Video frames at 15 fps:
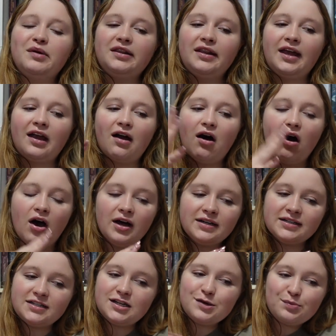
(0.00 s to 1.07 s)
But like on
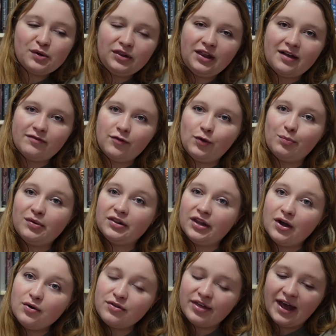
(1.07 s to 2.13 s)
a deeper level
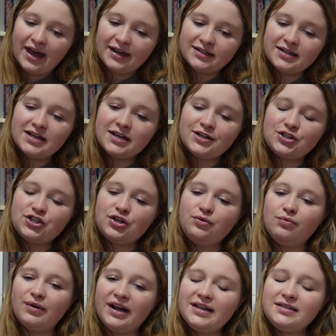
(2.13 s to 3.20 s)
below that, she
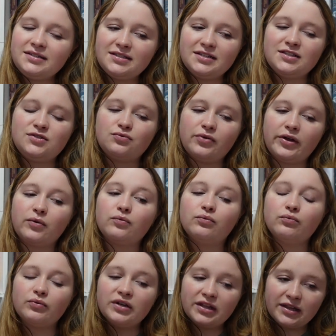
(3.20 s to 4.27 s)
writes these like
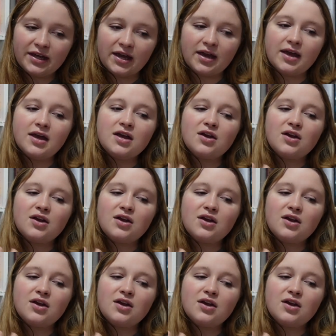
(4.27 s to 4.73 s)
really